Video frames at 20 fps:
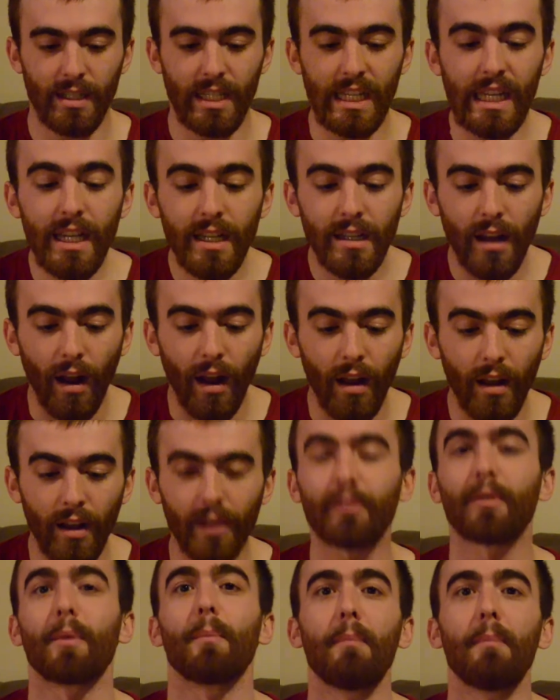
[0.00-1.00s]
T-Dog
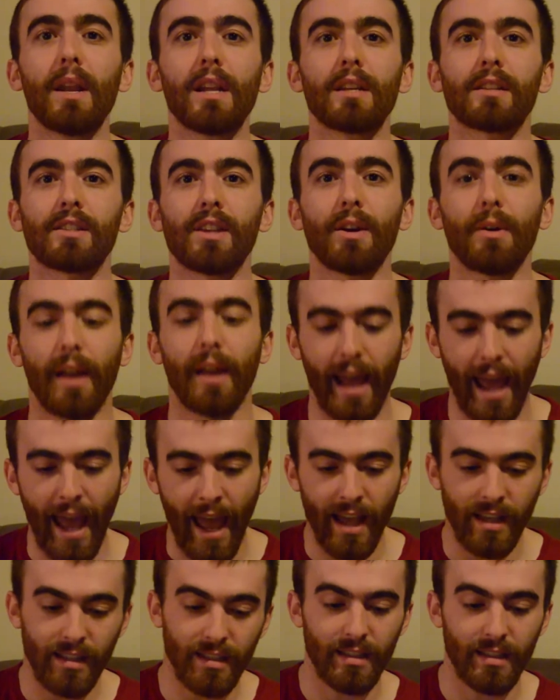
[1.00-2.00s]
from Minnesota
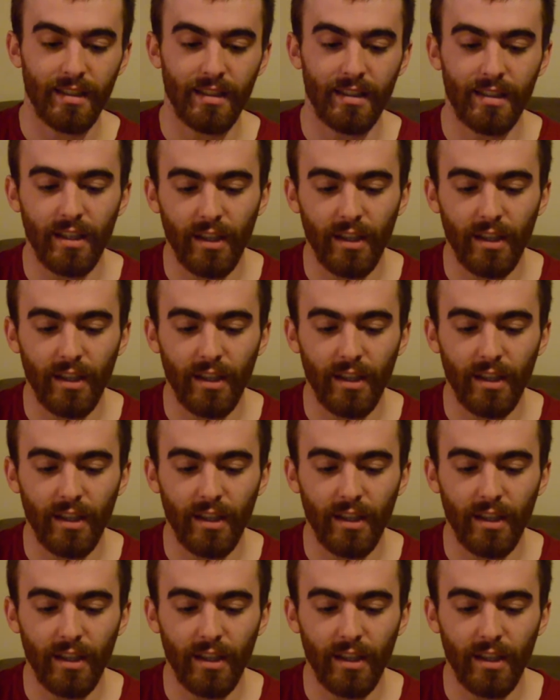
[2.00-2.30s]
asks,